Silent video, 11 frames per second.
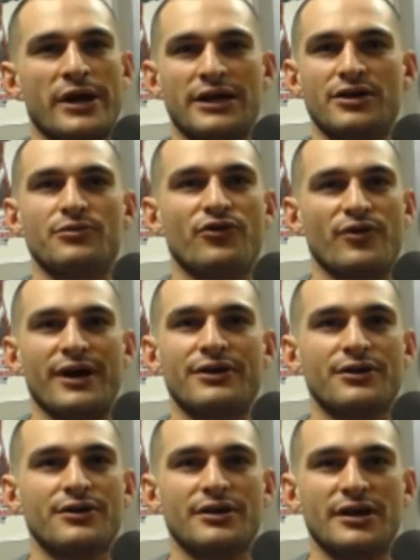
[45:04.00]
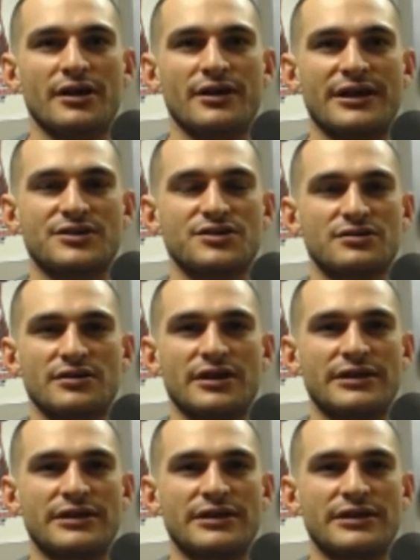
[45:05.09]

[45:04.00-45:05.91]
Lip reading: any random fighter that